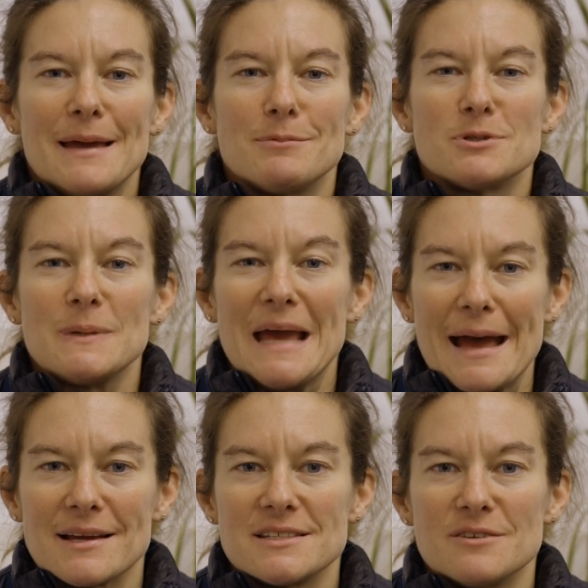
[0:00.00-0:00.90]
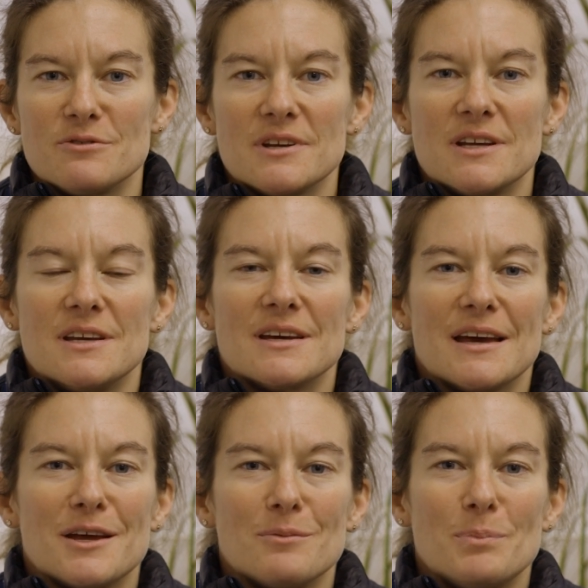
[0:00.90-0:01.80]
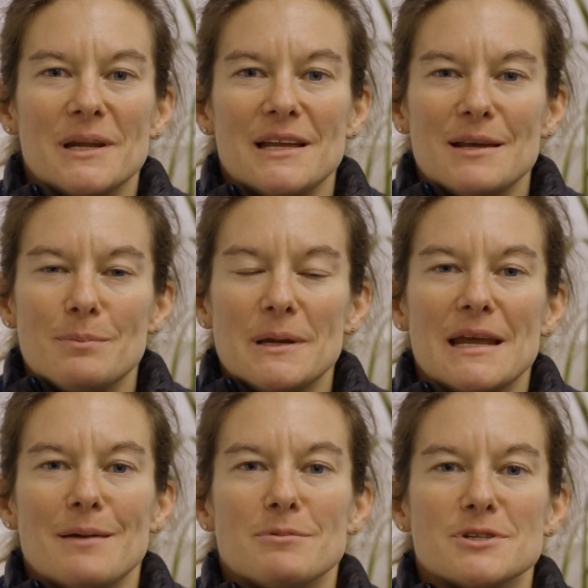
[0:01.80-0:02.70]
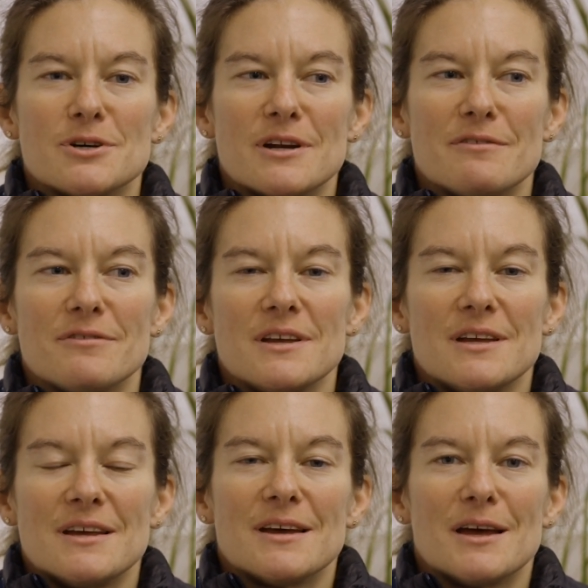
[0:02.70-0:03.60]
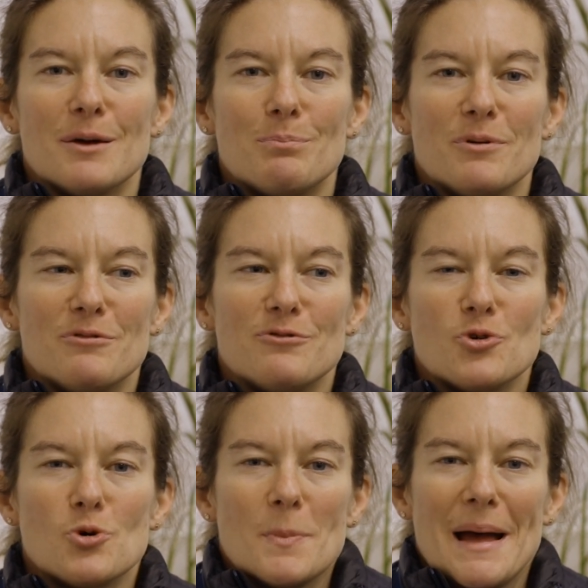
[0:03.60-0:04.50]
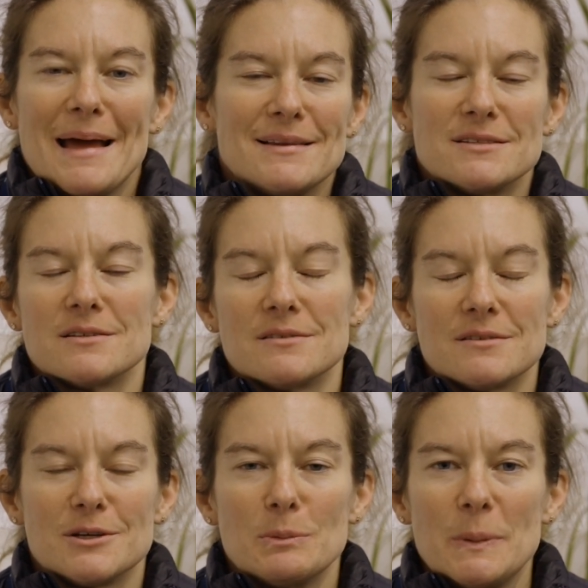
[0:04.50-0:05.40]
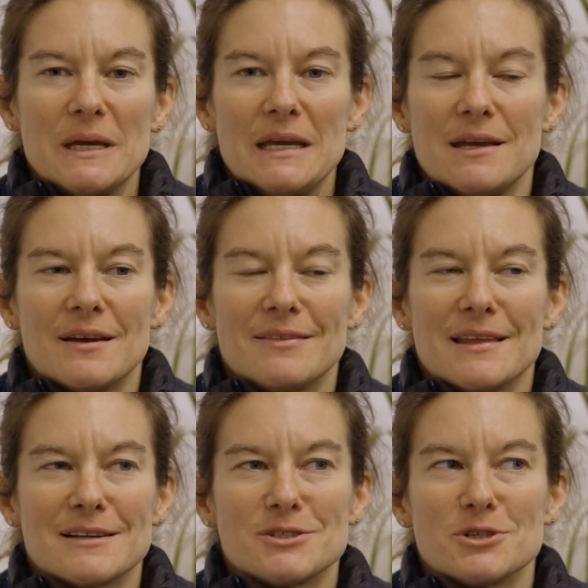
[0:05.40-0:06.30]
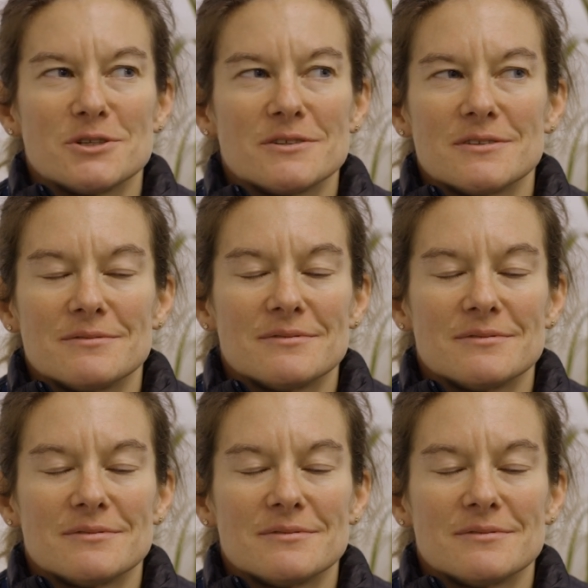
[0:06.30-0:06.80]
able to be active and completely being able to kind of perform and compete, and I just